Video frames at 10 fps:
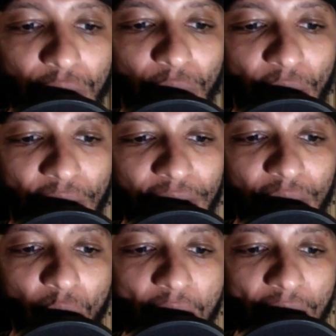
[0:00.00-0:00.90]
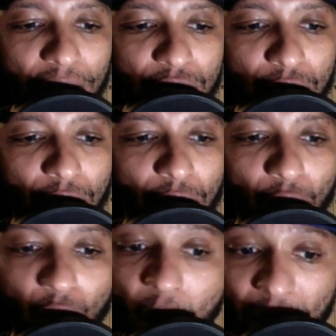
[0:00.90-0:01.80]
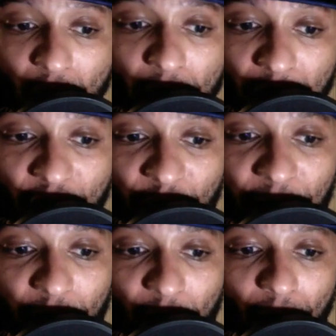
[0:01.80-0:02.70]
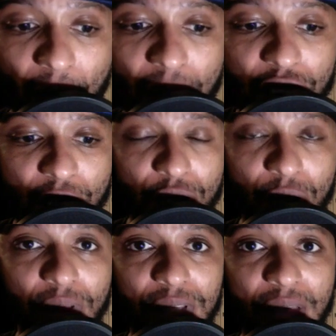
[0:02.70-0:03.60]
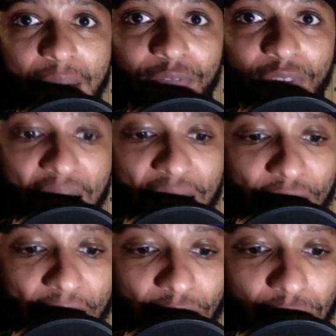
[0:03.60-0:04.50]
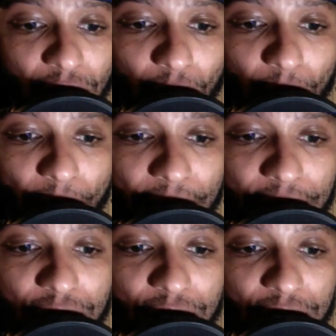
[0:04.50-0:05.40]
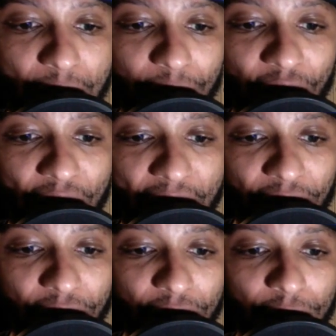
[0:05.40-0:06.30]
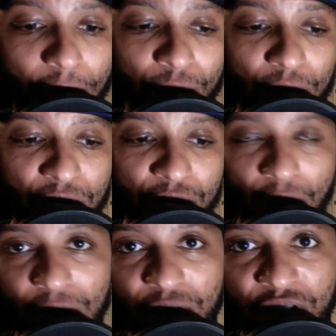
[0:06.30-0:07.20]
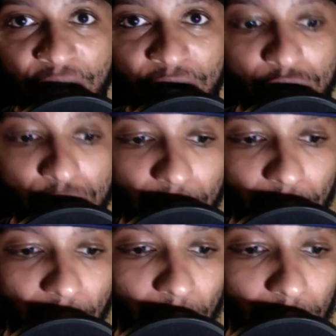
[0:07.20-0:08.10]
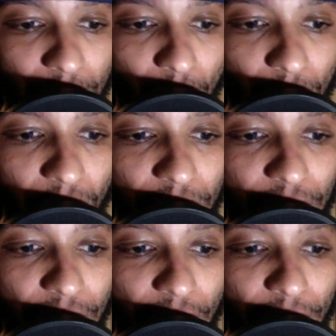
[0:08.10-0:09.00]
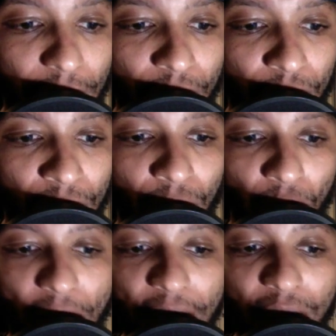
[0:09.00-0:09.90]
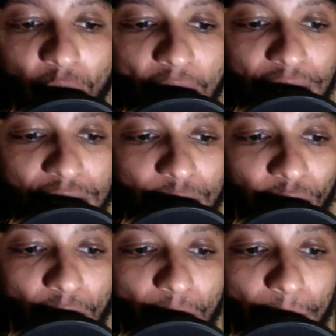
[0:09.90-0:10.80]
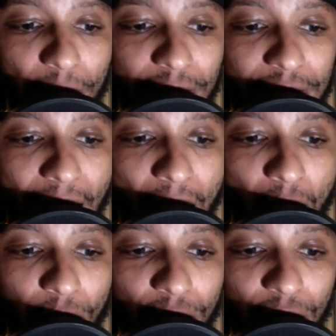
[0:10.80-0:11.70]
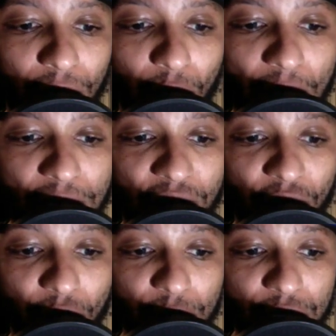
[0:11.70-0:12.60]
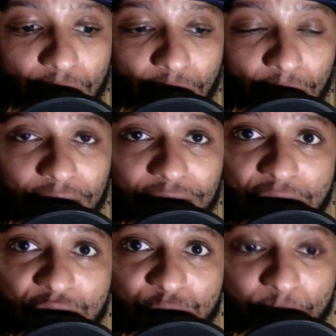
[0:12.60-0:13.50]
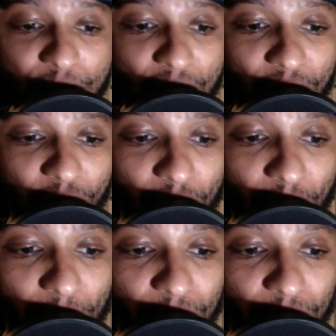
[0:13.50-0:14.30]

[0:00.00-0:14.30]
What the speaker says: Reddick and Wallace quite quick off pit road also. So the top 5 actually remains the top 5 to start stage 2. And we go green again. Reddick and Wallace up front. McDowell with an aggressive restart that does pay off for him.